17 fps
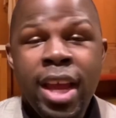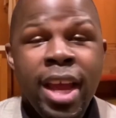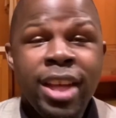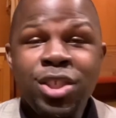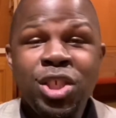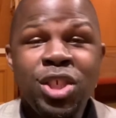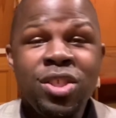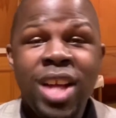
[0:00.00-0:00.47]

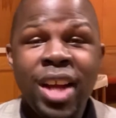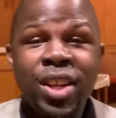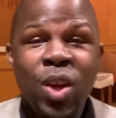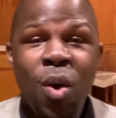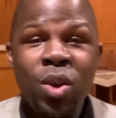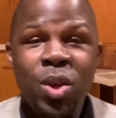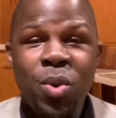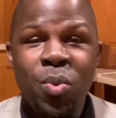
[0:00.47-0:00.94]
And she's not
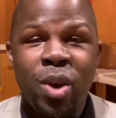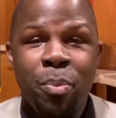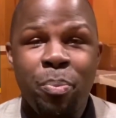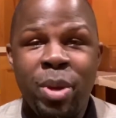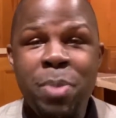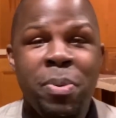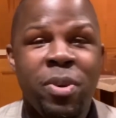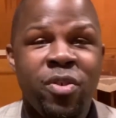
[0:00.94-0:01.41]
the only one.
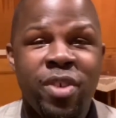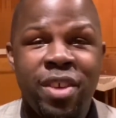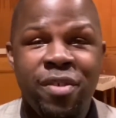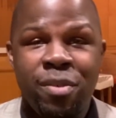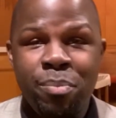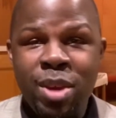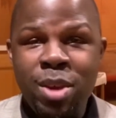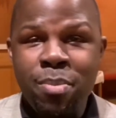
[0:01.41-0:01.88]
People have
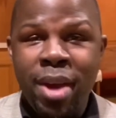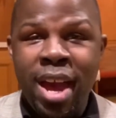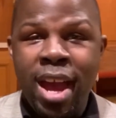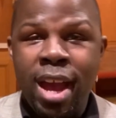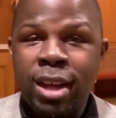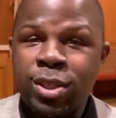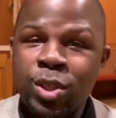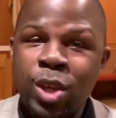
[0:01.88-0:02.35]
given me
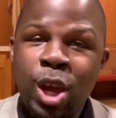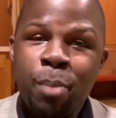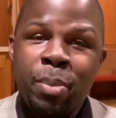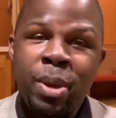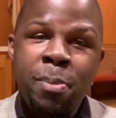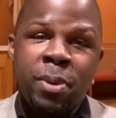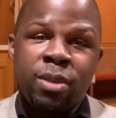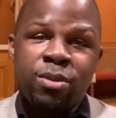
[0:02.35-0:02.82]
masks.
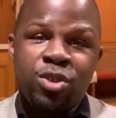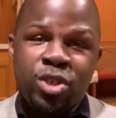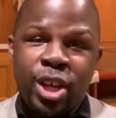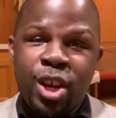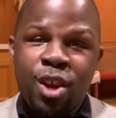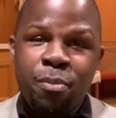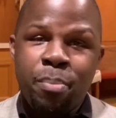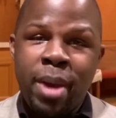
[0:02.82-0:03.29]
People have
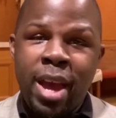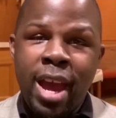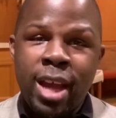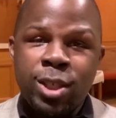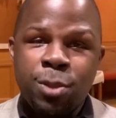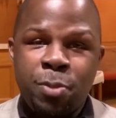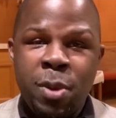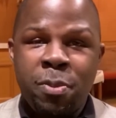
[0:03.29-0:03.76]
shared
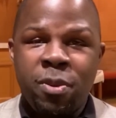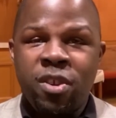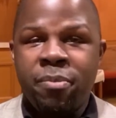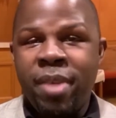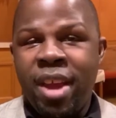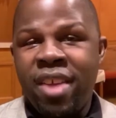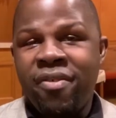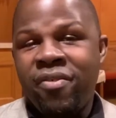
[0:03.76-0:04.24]
masks. People
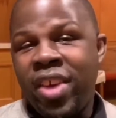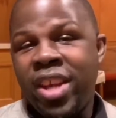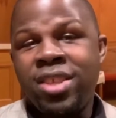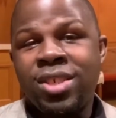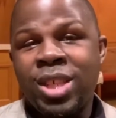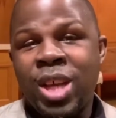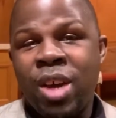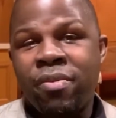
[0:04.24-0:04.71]
have made
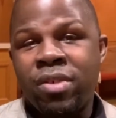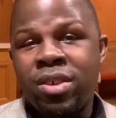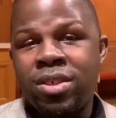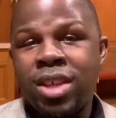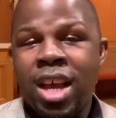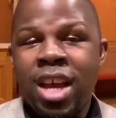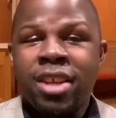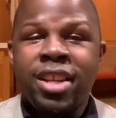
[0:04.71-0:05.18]
face
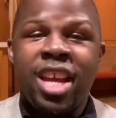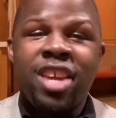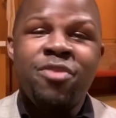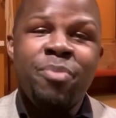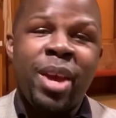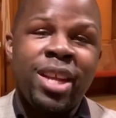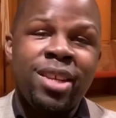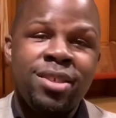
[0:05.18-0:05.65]
coverings.
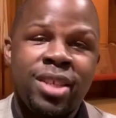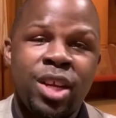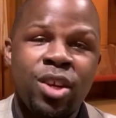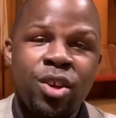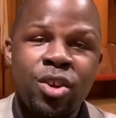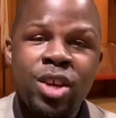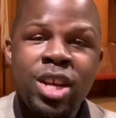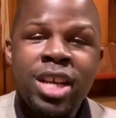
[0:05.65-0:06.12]
They've made
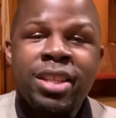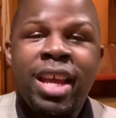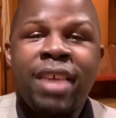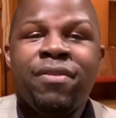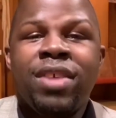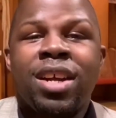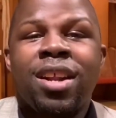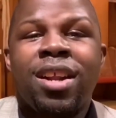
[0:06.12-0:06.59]
dinner.
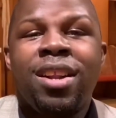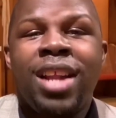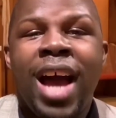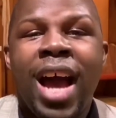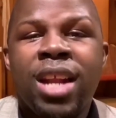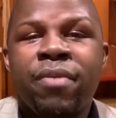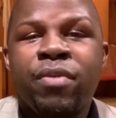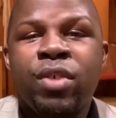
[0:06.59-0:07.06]
They've done a
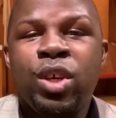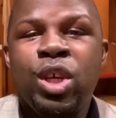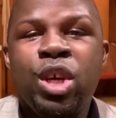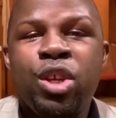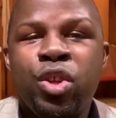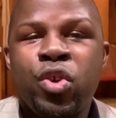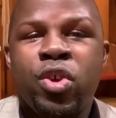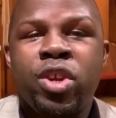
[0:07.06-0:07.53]
lot of
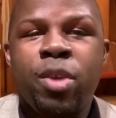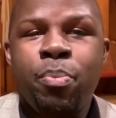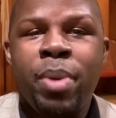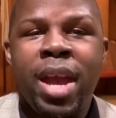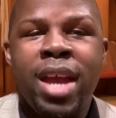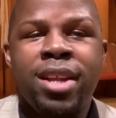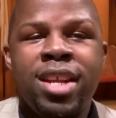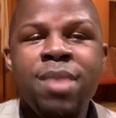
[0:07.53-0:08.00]
good during the
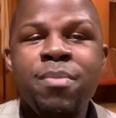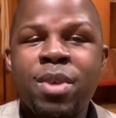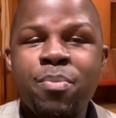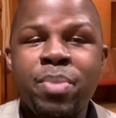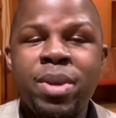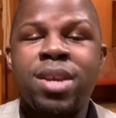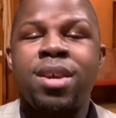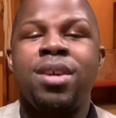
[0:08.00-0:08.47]

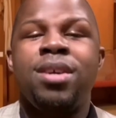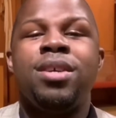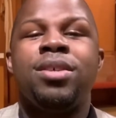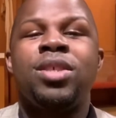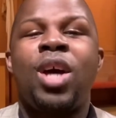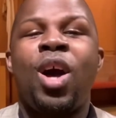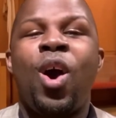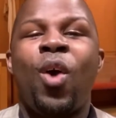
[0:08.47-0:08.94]
pandemic
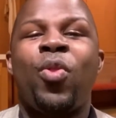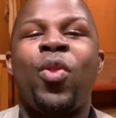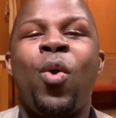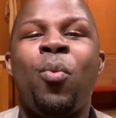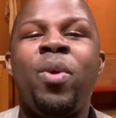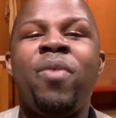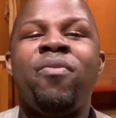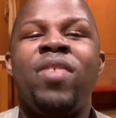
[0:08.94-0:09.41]
because although
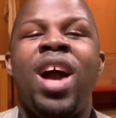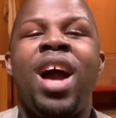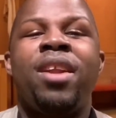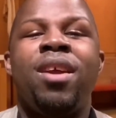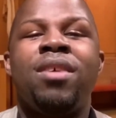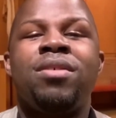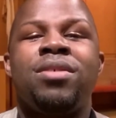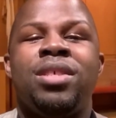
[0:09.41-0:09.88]
we
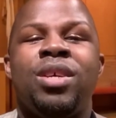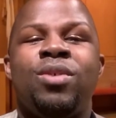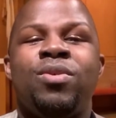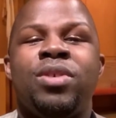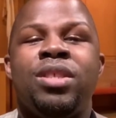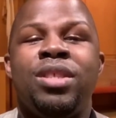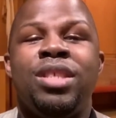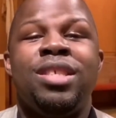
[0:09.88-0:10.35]
find
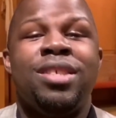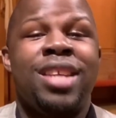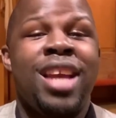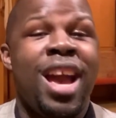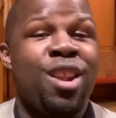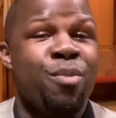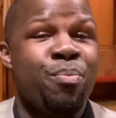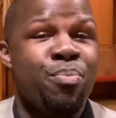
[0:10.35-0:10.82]
ourselves in this
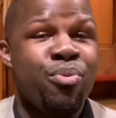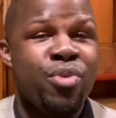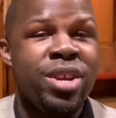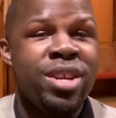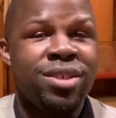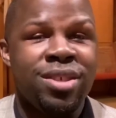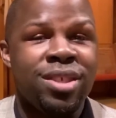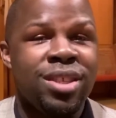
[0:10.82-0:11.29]
kind of
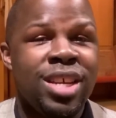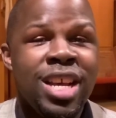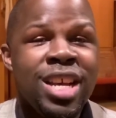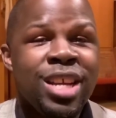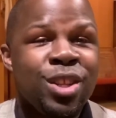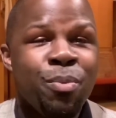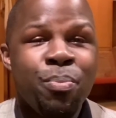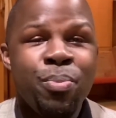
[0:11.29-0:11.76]
prison,
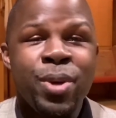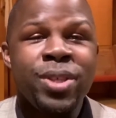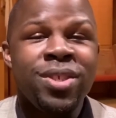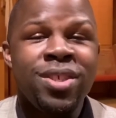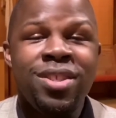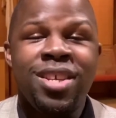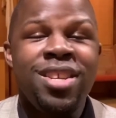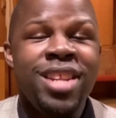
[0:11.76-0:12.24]
the
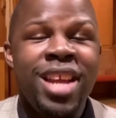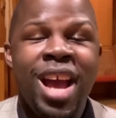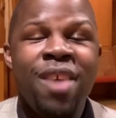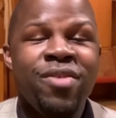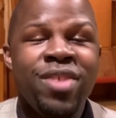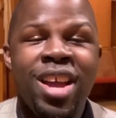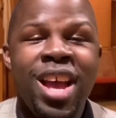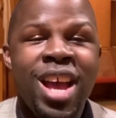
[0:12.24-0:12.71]
prison doesn't
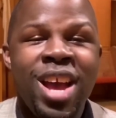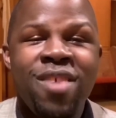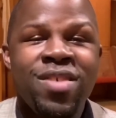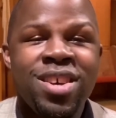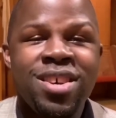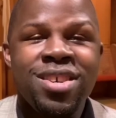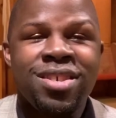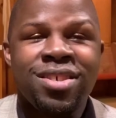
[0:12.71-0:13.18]
have to have
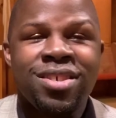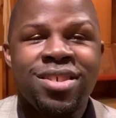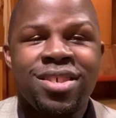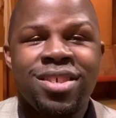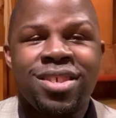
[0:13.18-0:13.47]
us.